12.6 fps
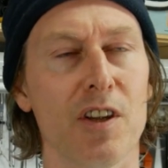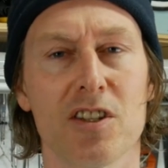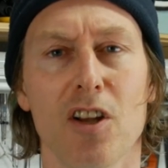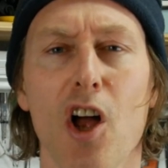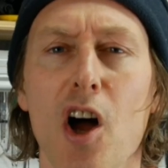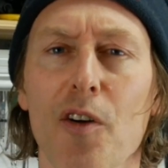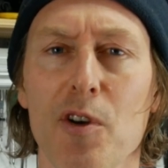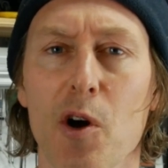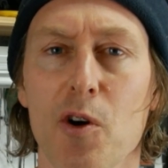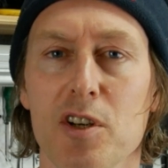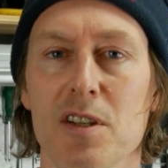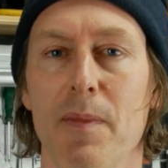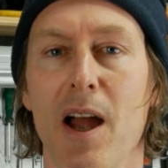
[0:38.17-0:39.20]
There's a lot of
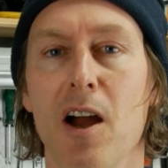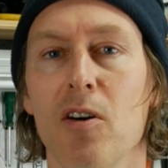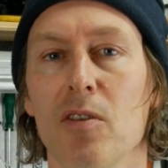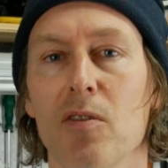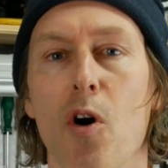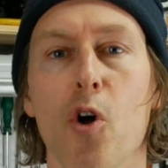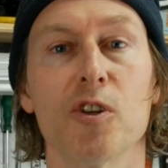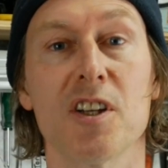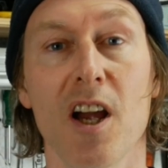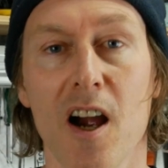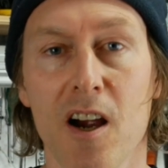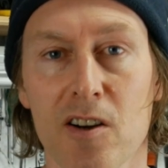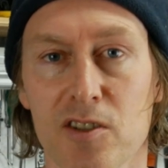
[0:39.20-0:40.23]
noise about old
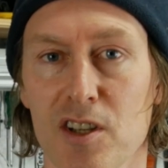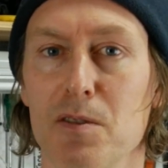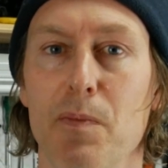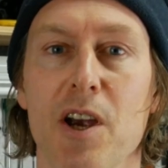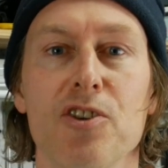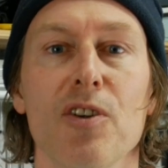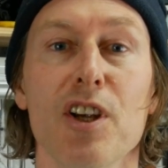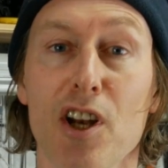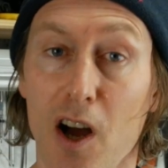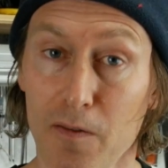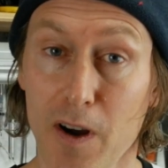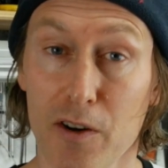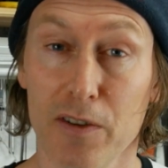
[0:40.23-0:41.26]
cars, especially
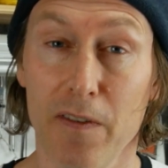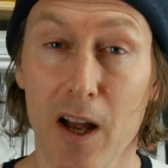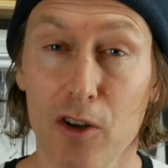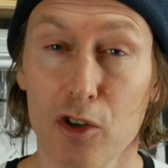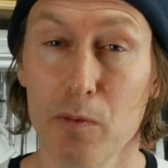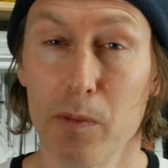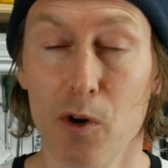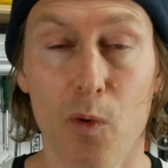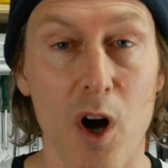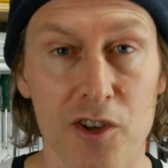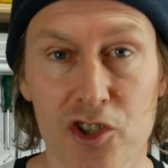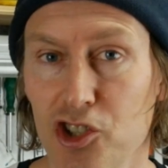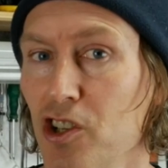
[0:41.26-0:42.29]
not very valuable
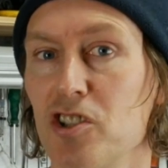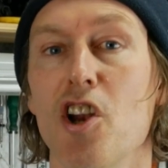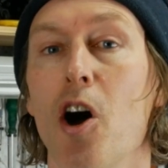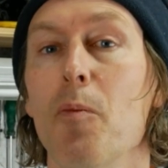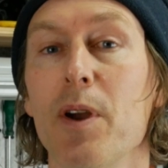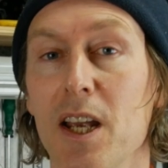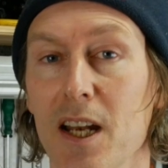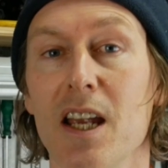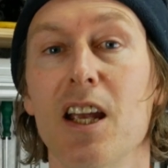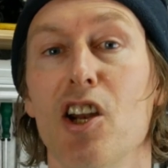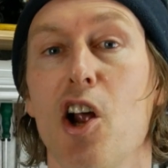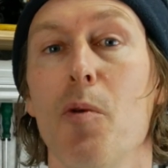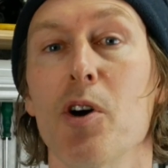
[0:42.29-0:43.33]
ones, just not being
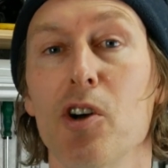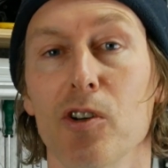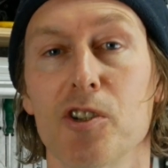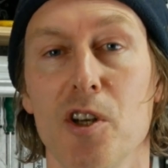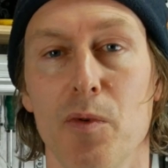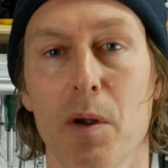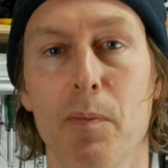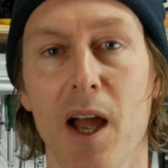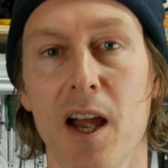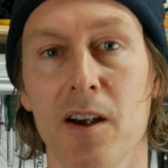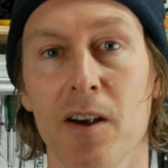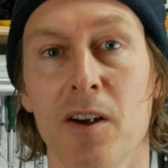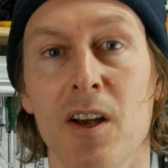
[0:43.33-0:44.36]
economical to
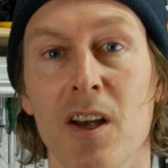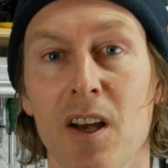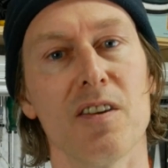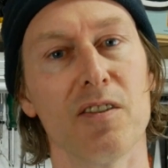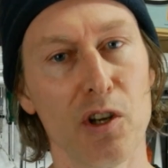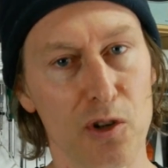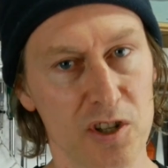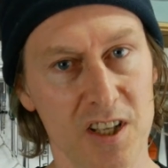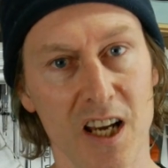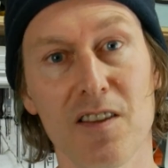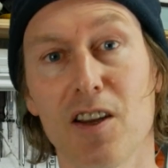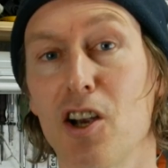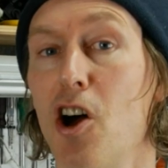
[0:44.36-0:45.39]
repair. You'll
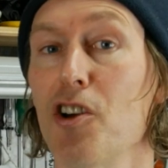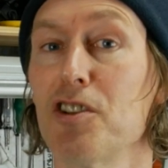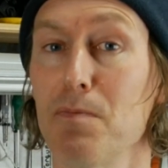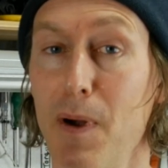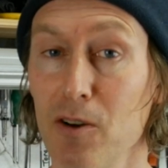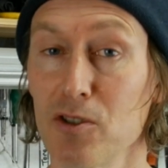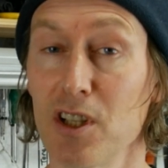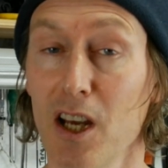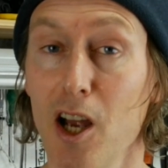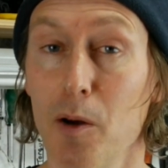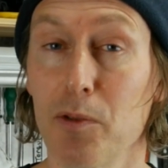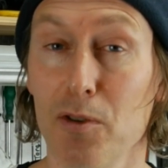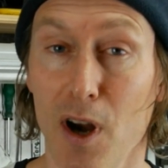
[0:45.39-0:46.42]
see the costs mounting
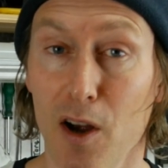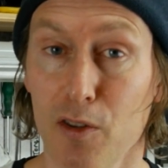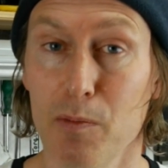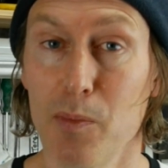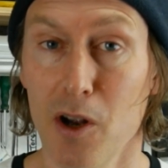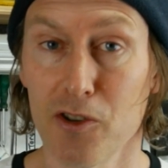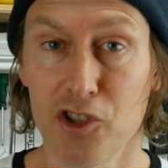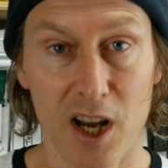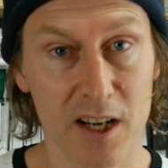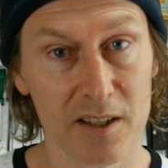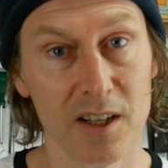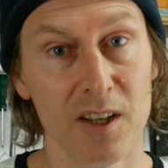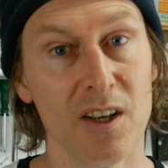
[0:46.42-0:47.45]
up throughout the
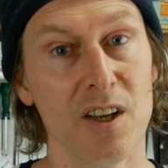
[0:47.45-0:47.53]
project.